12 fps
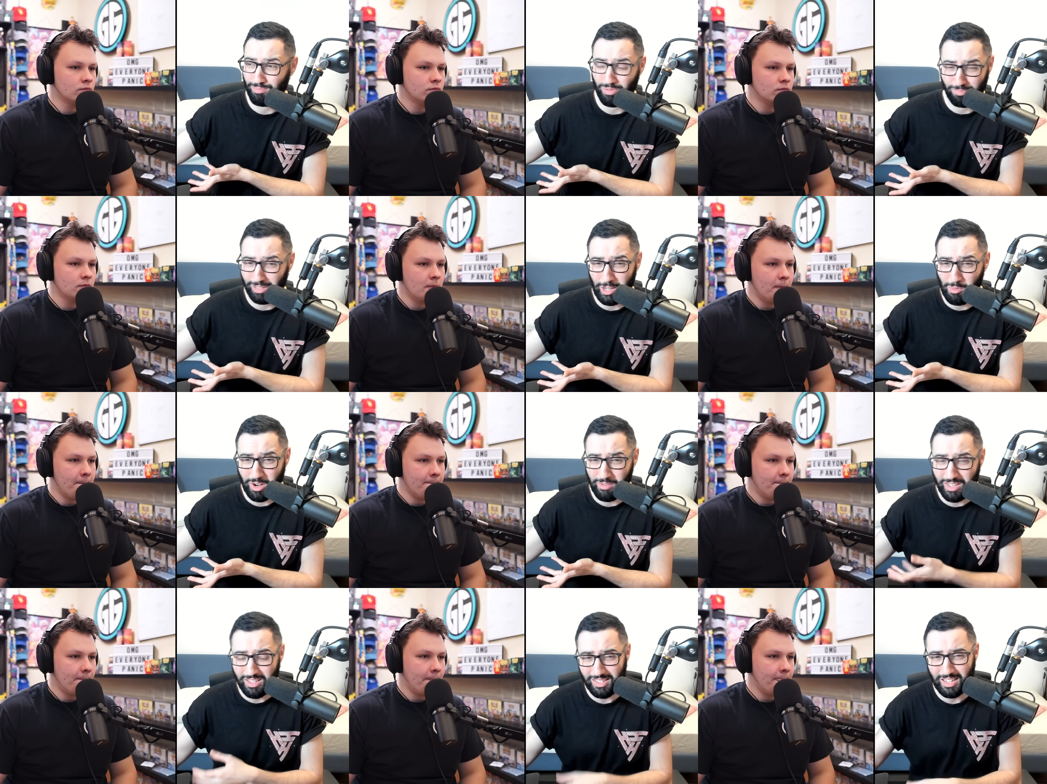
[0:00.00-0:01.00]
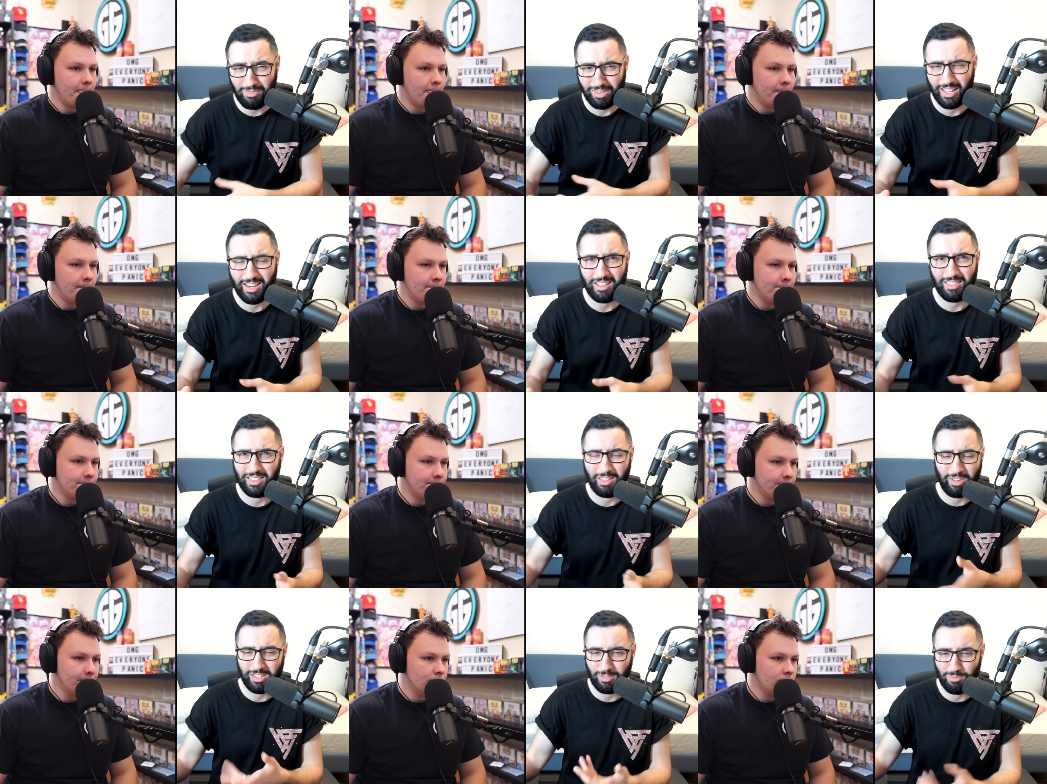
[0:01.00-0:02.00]
Speaker 1: play one of this, and even then, I think
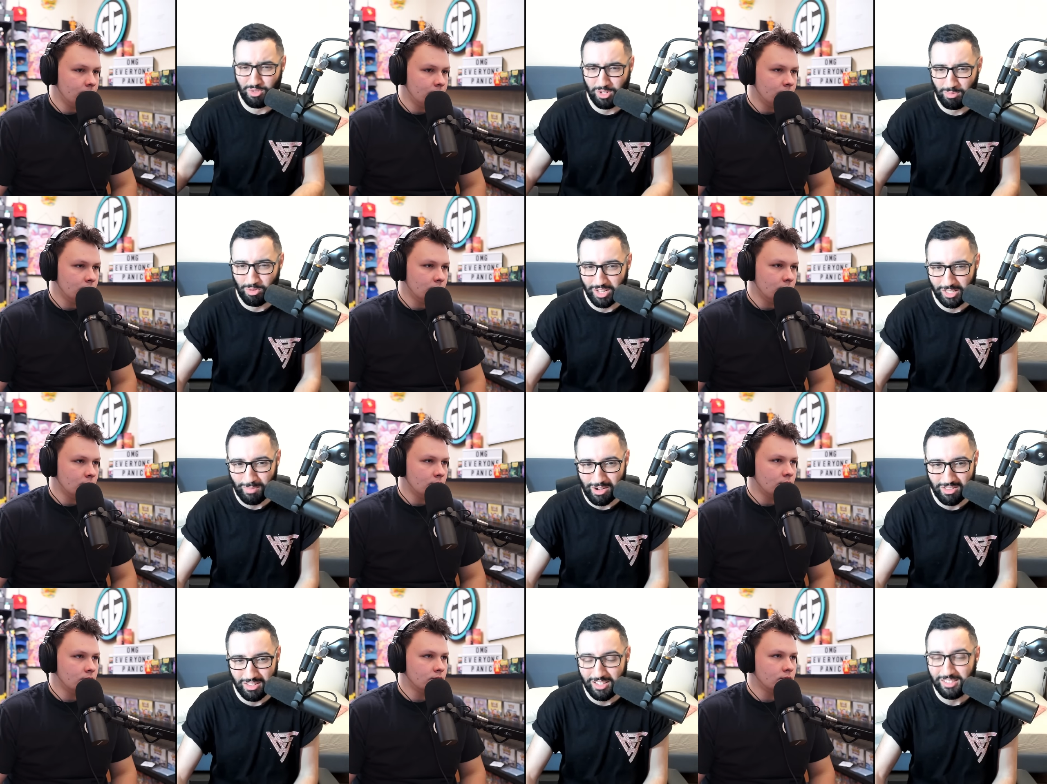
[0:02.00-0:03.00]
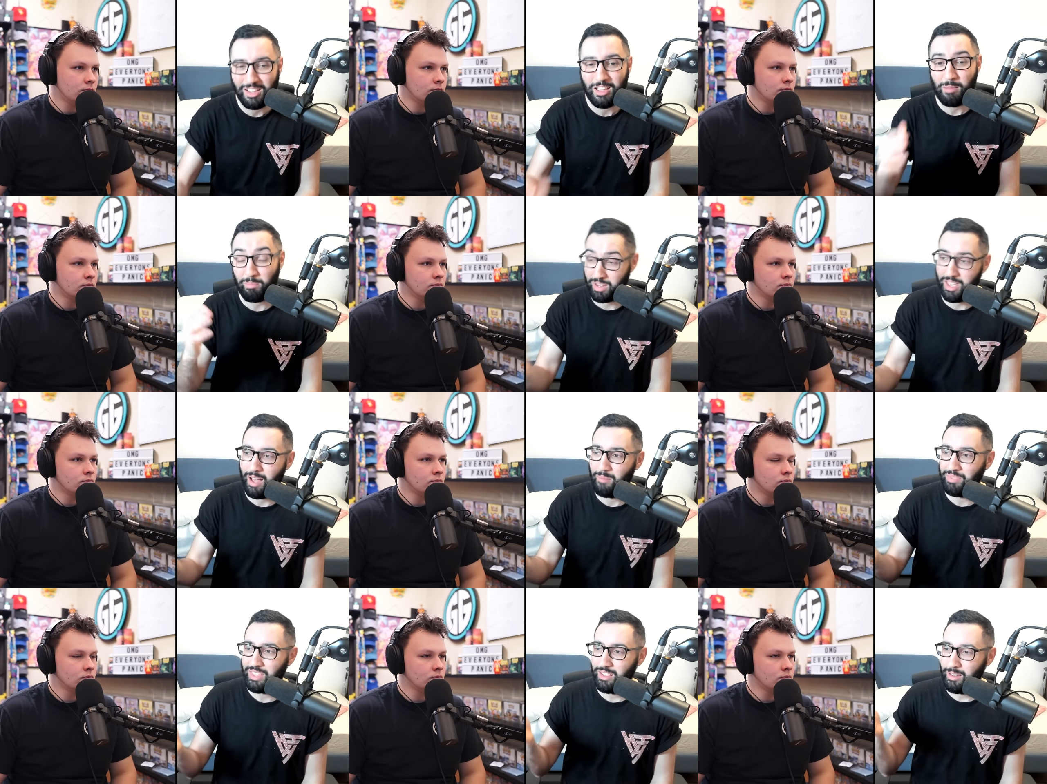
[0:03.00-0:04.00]
they've had some new support that's better than this. But yeah,
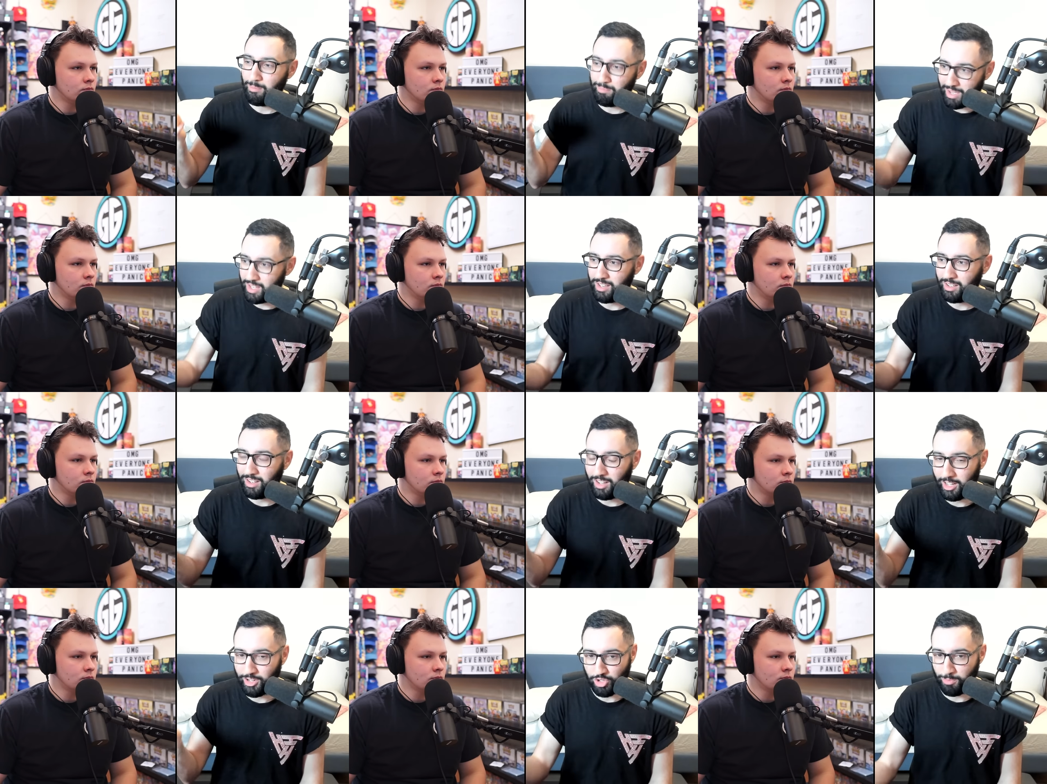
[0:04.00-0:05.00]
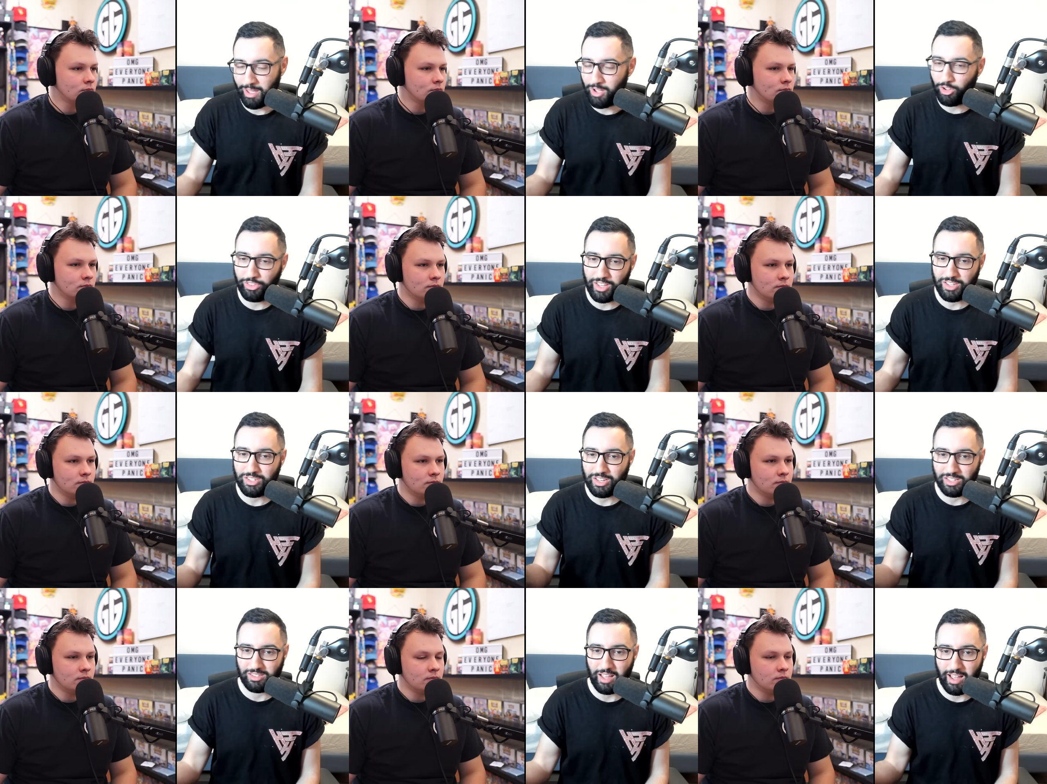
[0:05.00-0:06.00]
big uh, debate on this
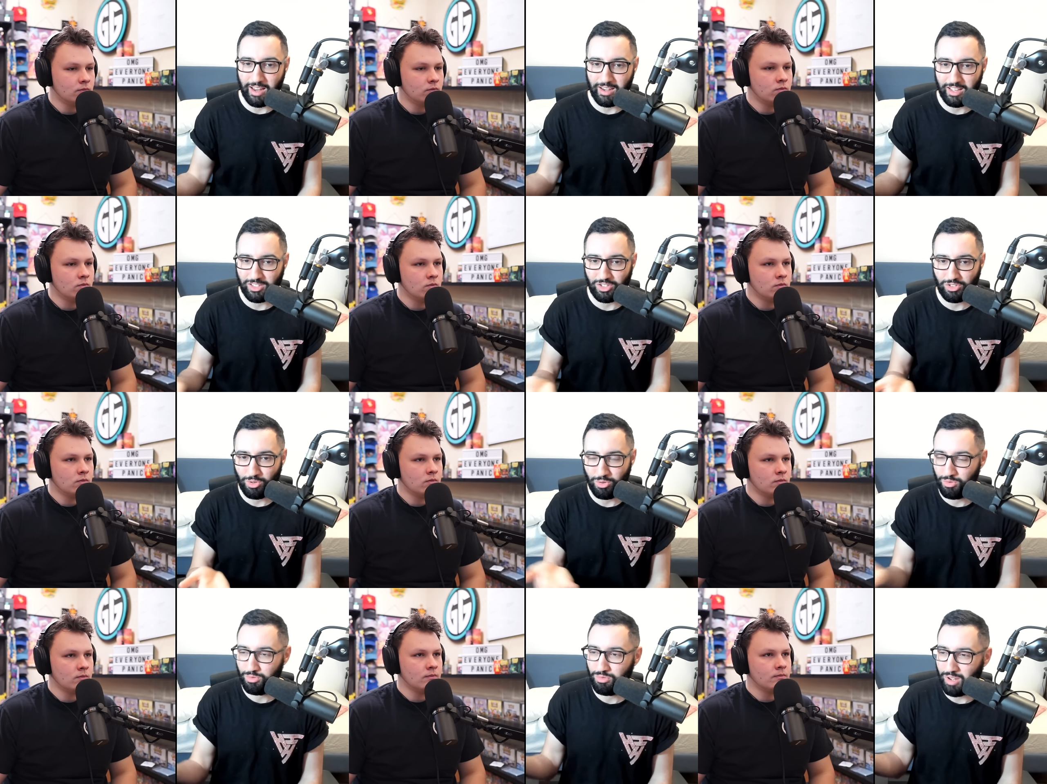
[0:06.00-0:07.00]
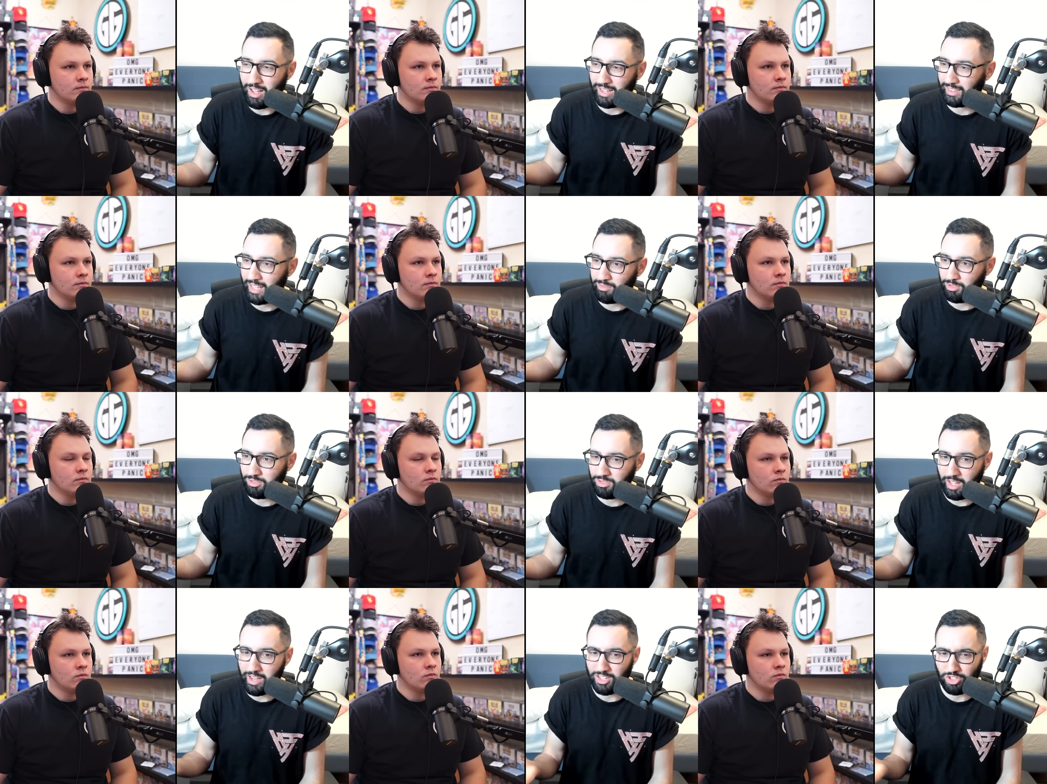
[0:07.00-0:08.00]
is that it's too high
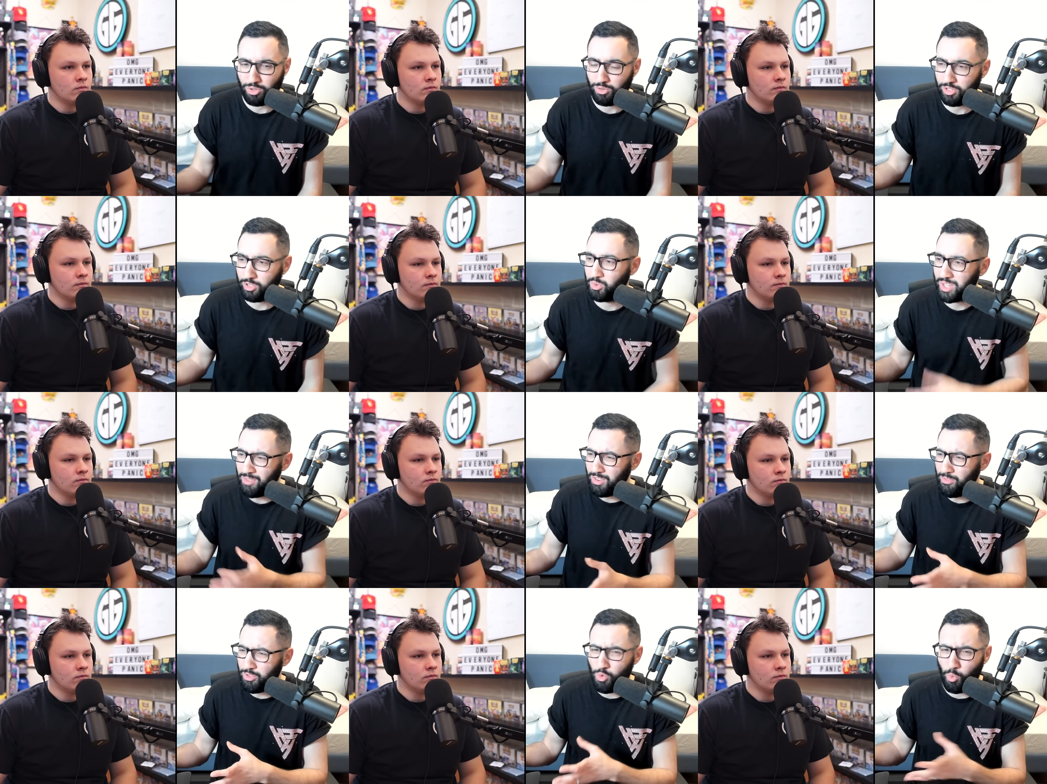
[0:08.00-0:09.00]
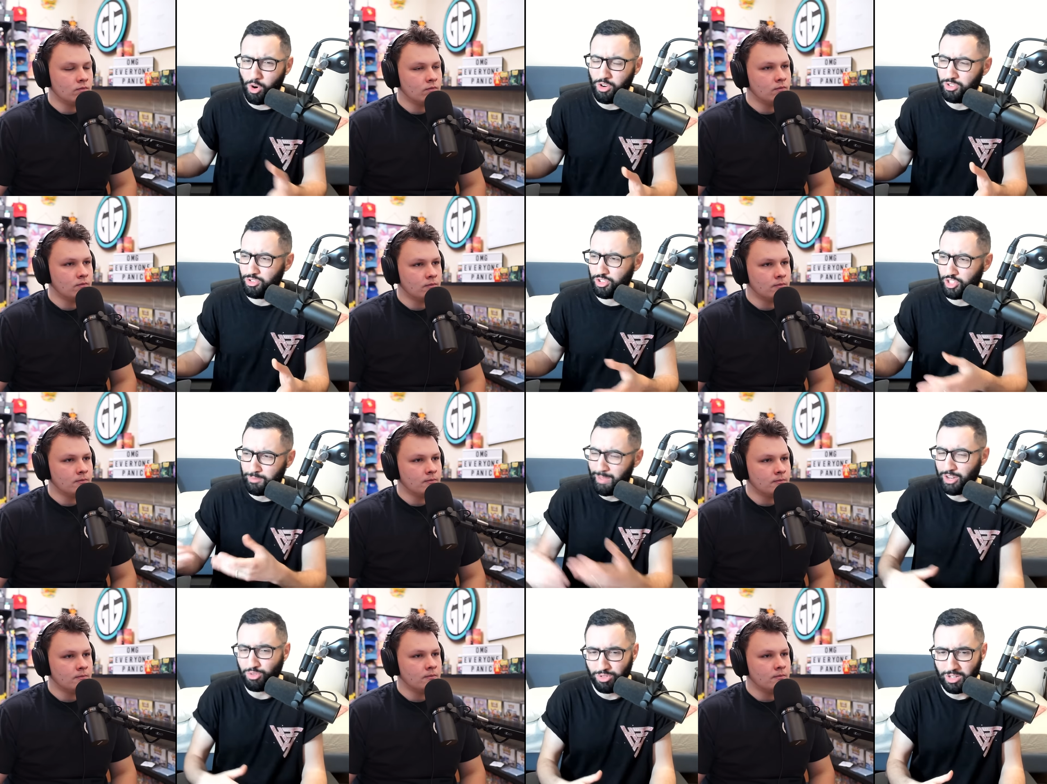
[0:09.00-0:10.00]
level and it's too slow. Even if you were to just
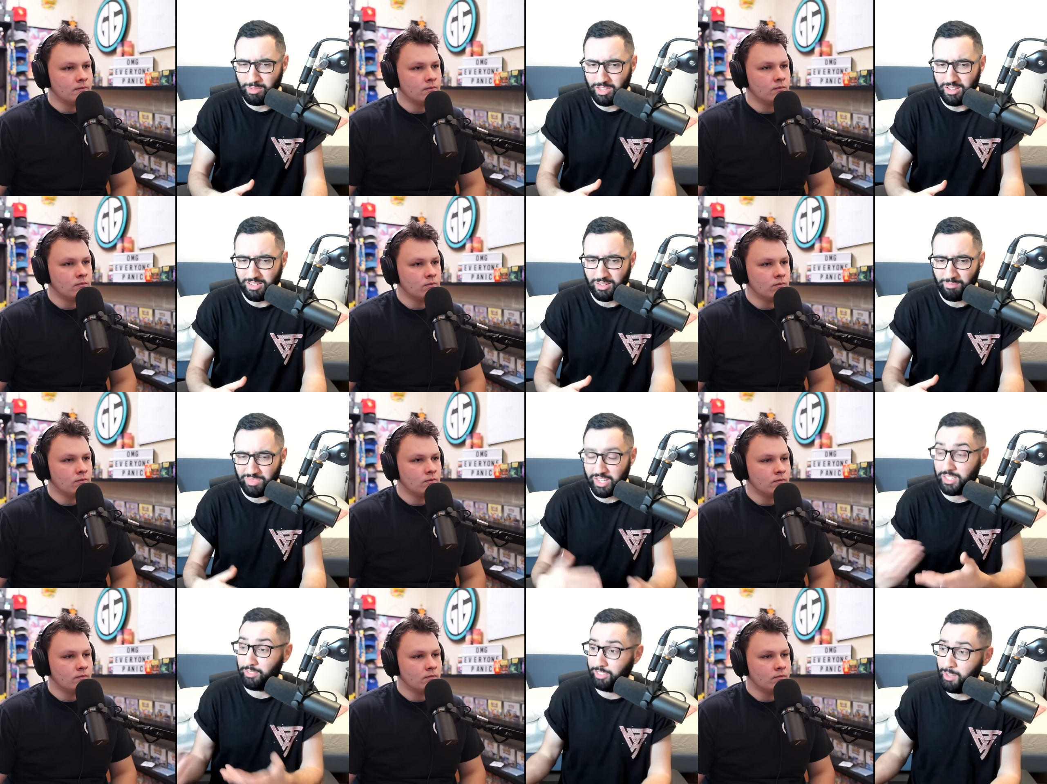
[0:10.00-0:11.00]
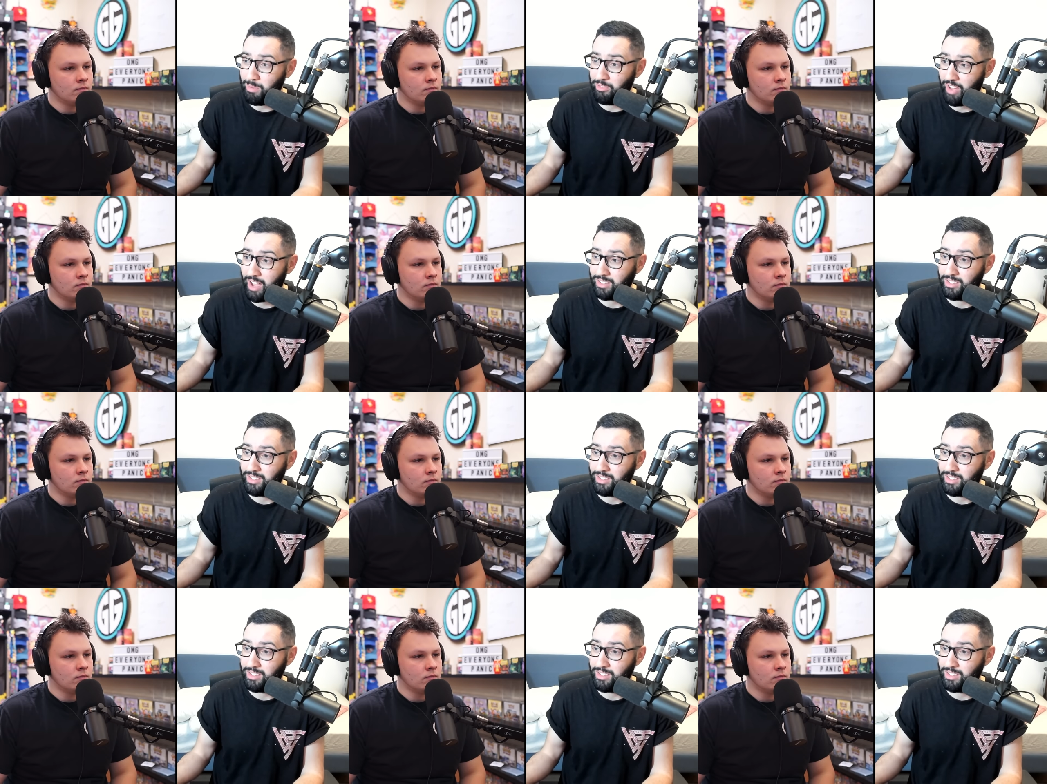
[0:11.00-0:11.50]
special summon this, it's a flip effect.